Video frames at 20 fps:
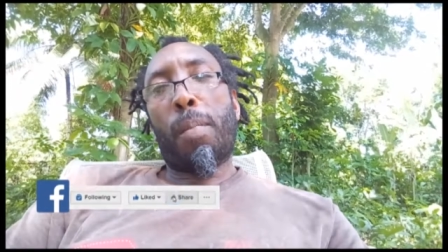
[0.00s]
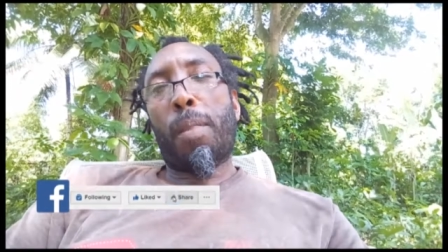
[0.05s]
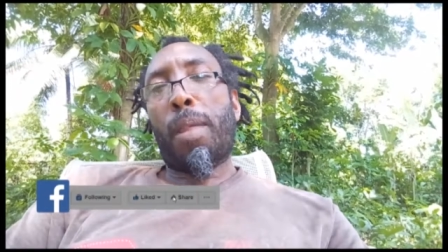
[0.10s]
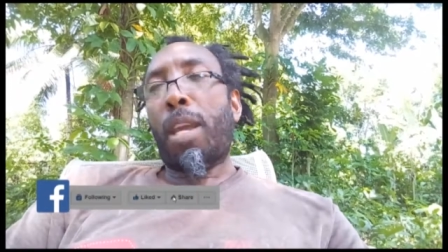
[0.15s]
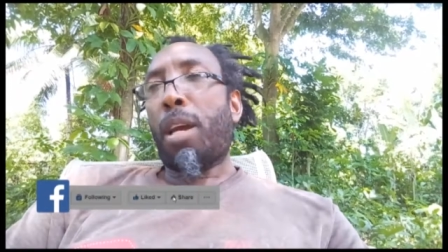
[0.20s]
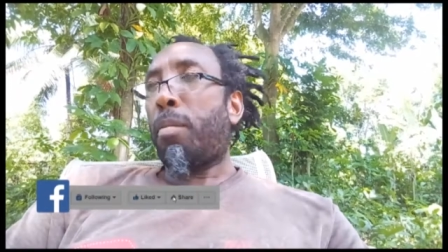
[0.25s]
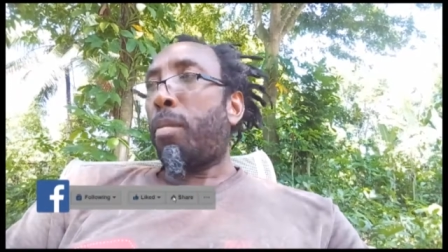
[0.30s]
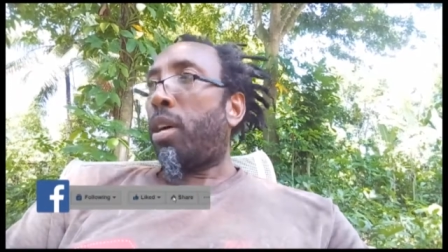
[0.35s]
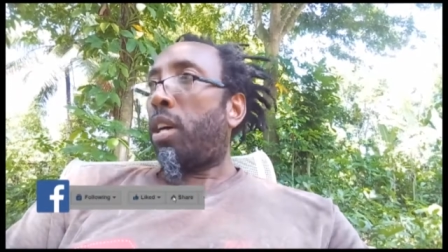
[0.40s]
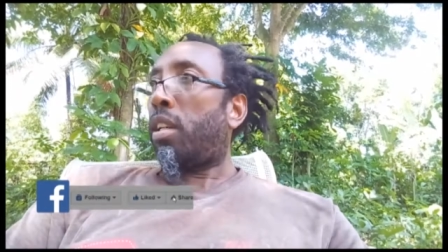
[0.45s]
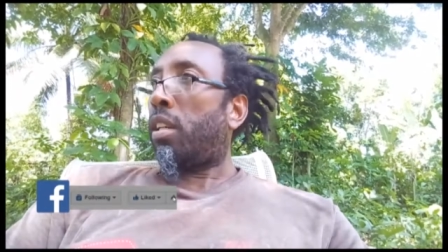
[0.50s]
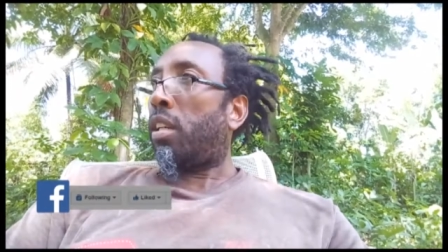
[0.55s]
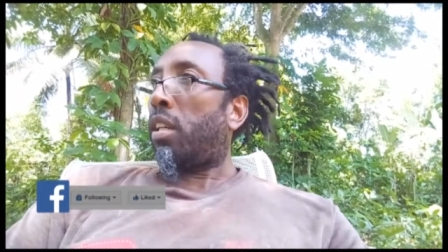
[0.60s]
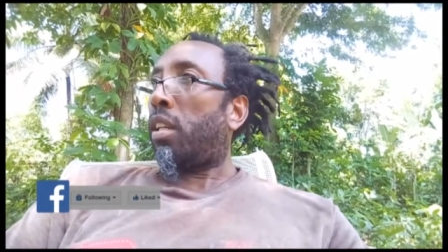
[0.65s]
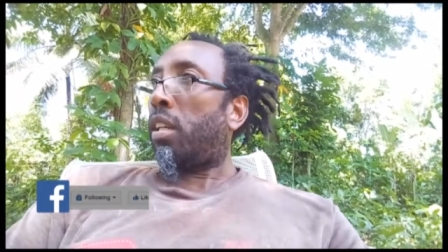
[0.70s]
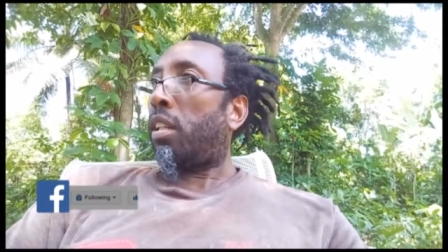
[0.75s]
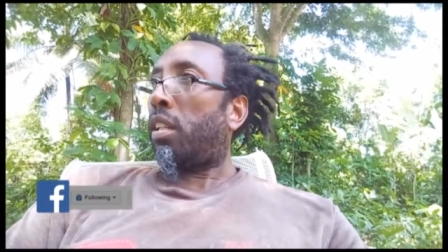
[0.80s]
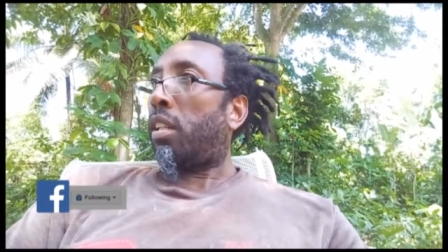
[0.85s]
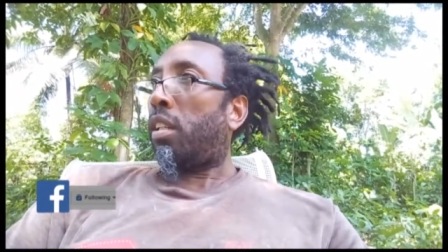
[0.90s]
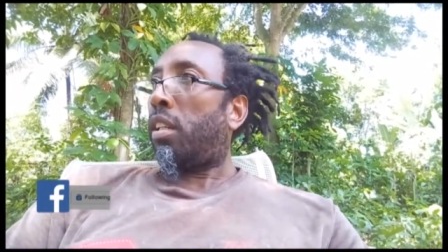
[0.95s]
Yeah, man.
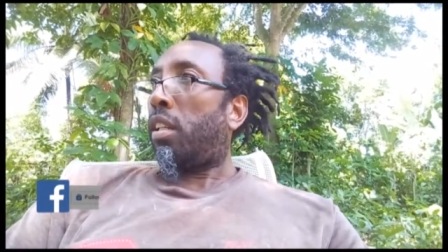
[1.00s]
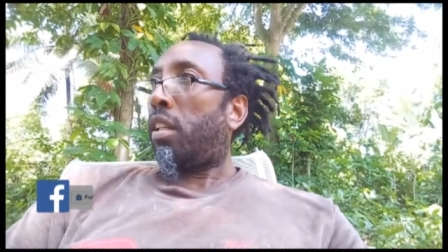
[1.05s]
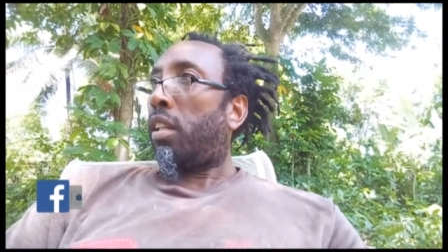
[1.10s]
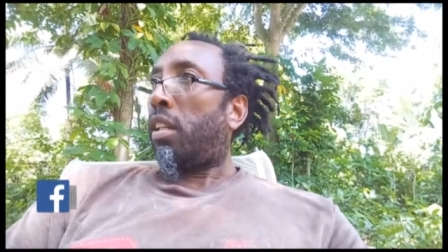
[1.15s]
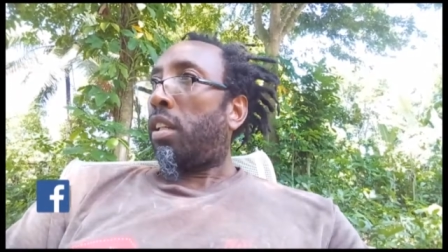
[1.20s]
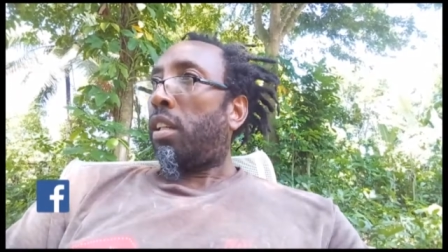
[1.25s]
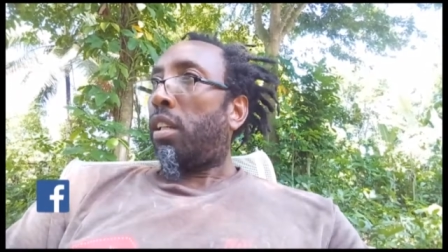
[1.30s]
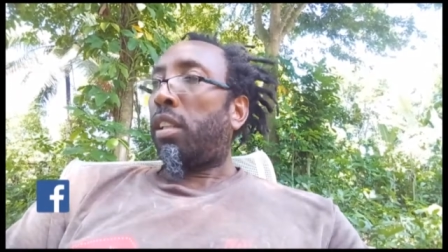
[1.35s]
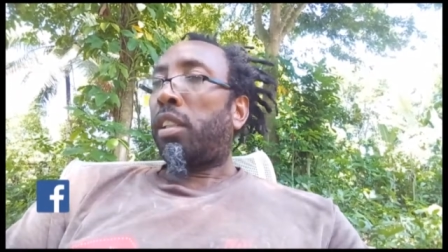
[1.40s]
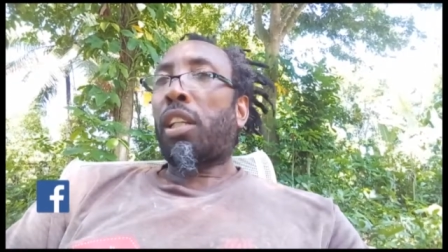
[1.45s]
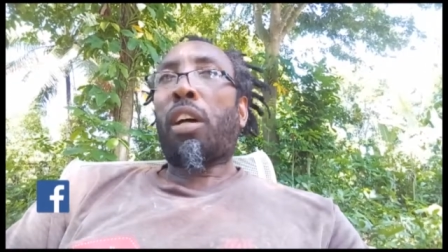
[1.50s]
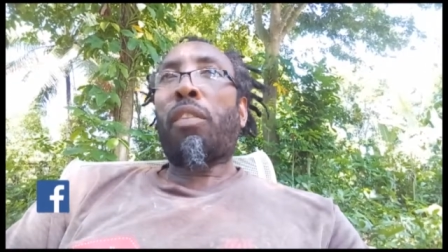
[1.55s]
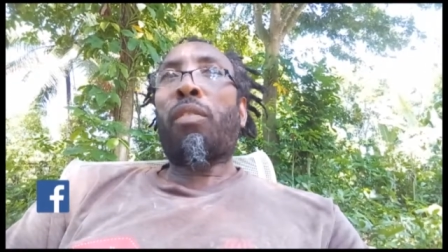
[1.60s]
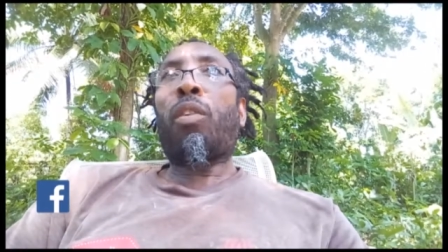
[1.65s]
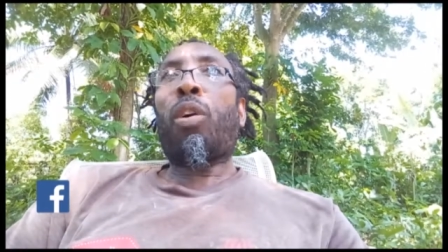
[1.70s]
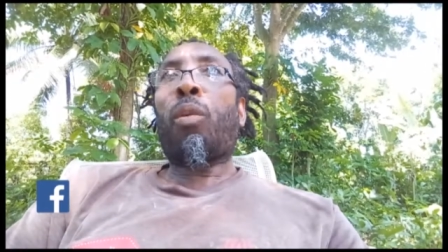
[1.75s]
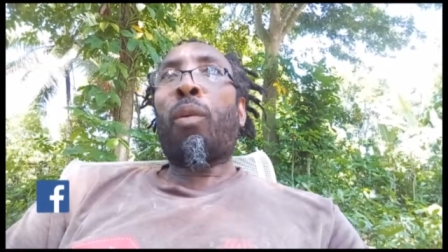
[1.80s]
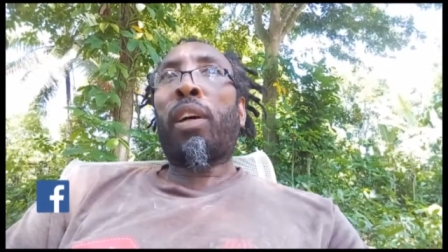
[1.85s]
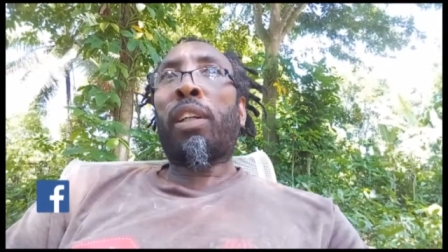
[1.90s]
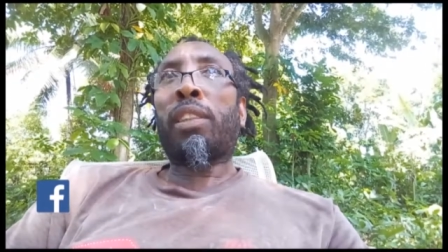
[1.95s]
To have
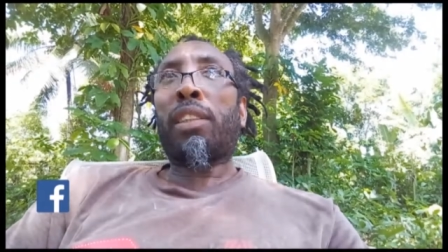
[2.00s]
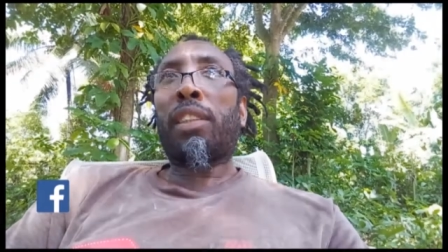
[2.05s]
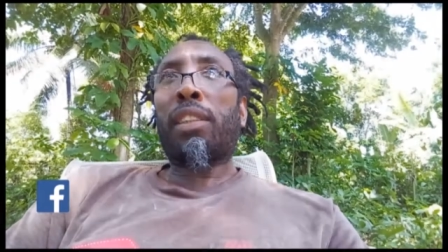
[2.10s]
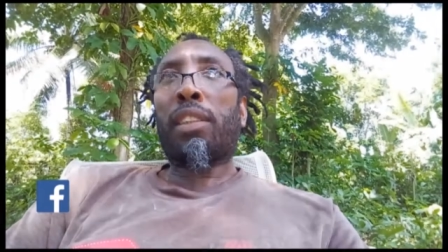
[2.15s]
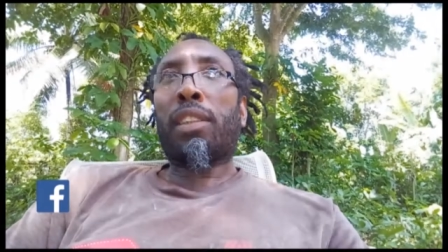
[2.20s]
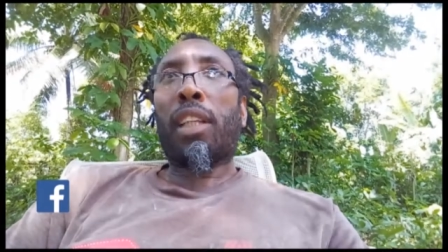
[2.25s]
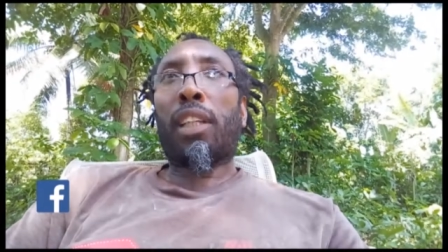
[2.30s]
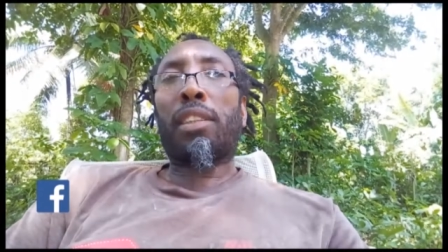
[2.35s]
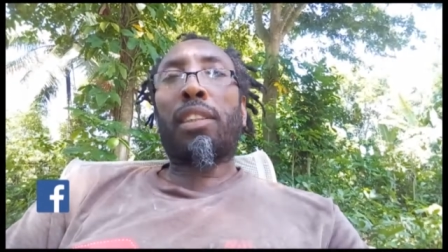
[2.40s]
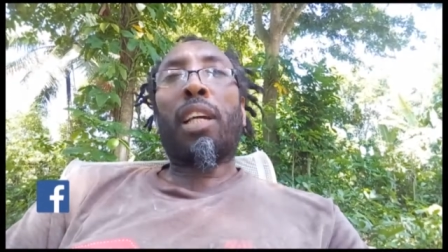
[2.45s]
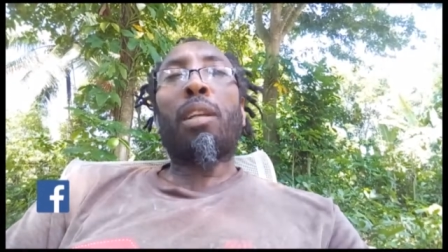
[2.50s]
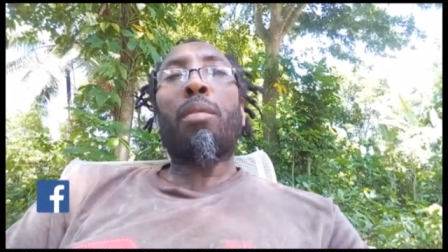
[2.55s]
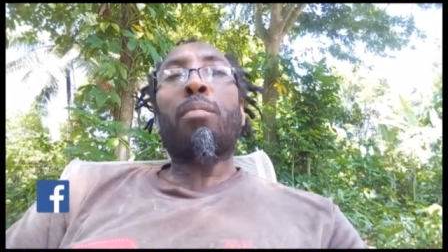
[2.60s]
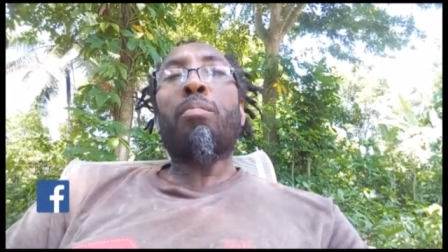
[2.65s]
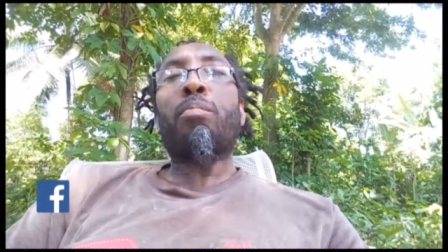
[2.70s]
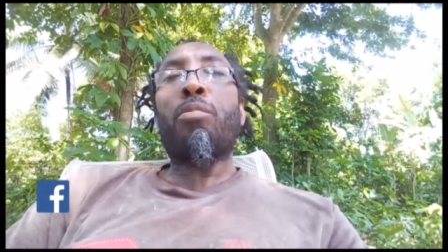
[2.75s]
our sisters and